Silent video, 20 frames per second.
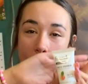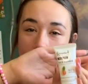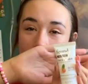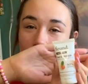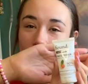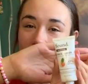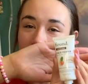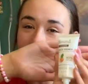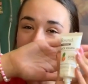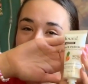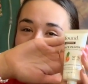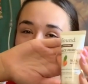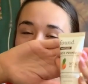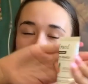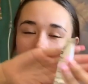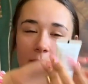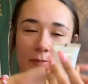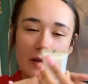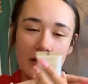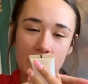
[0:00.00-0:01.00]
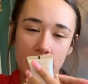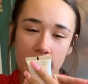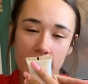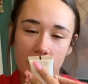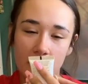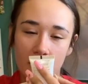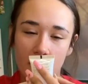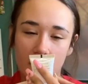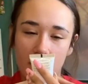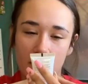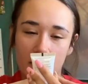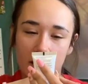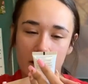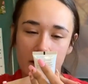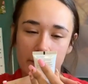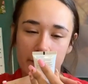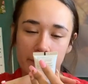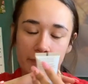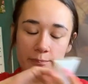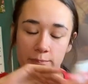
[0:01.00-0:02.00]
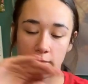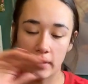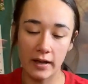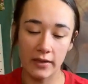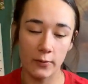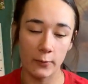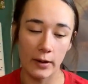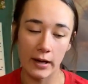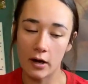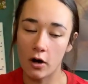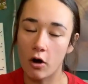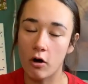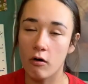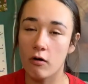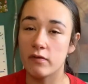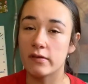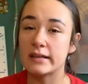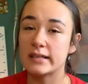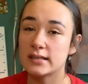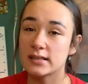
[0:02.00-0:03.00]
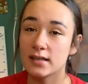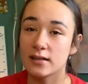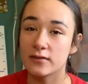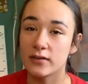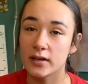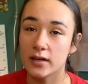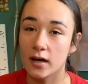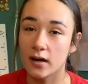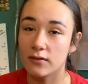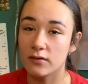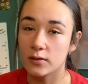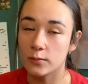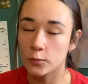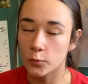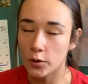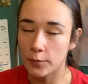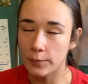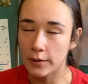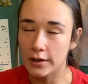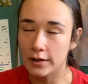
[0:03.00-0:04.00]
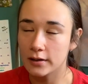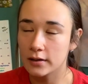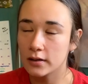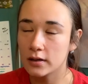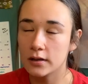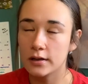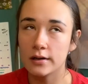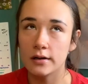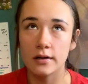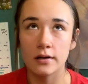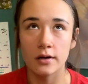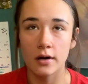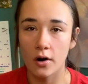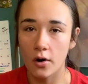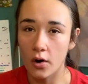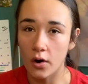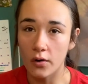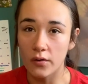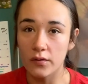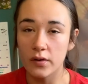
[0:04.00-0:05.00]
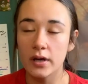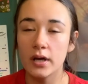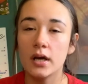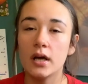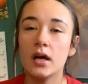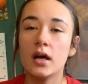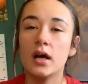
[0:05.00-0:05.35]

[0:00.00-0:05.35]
right now I'm gonna put on, by the way, all of this stuff I got from Walmart, all of it.